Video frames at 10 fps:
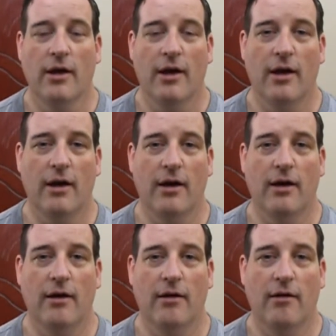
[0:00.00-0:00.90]

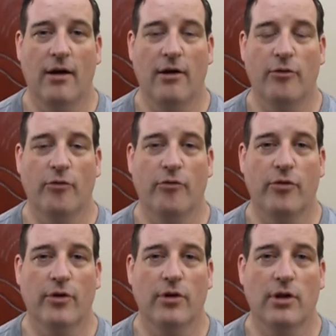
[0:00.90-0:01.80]
Often
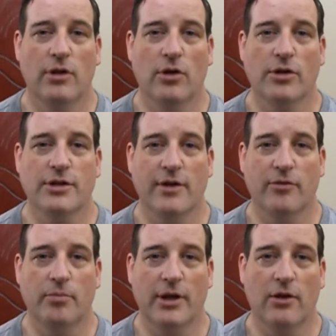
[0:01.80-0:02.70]
for lunch having
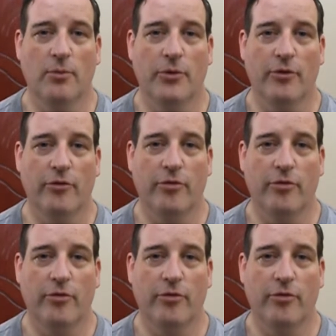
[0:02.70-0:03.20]
big lumps of